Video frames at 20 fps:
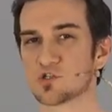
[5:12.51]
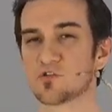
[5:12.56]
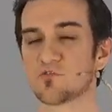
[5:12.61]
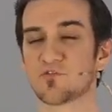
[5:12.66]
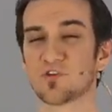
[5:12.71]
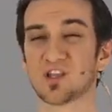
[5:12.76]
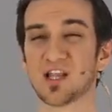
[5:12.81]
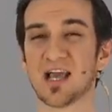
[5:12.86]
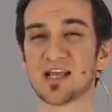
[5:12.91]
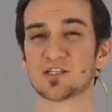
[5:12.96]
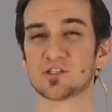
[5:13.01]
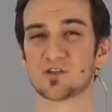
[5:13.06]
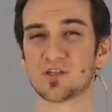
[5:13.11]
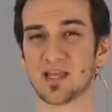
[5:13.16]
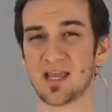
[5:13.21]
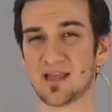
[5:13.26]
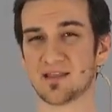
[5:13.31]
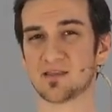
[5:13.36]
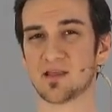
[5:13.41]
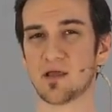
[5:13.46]
So if you'd like to
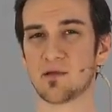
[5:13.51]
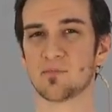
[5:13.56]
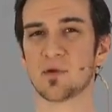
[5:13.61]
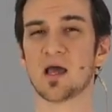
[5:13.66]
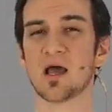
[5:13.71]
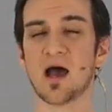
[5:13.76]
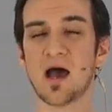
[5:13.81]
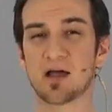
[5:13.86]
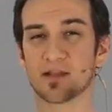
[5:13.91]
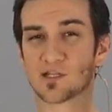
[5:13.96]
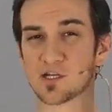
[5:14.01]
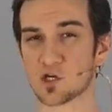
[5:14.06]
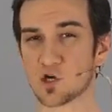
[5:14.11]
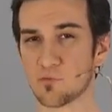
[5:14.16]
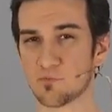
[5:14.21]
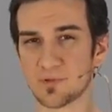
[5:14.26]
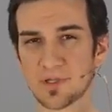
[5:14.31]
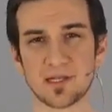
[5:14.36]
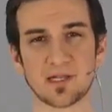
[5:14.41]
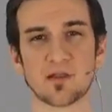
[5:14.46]
get them, they're
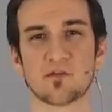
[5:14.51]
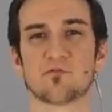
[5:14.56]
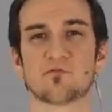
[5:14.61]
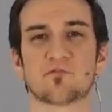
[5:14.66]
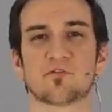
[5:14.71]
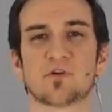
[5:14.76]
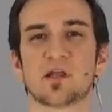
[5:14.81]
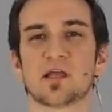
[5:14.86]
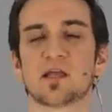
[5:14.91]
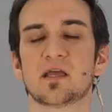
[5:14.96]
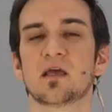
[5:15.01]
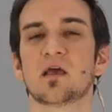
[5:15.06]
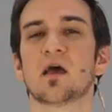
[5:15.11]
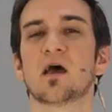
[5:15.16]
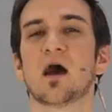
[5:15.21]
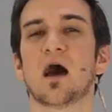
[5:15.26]
completely free.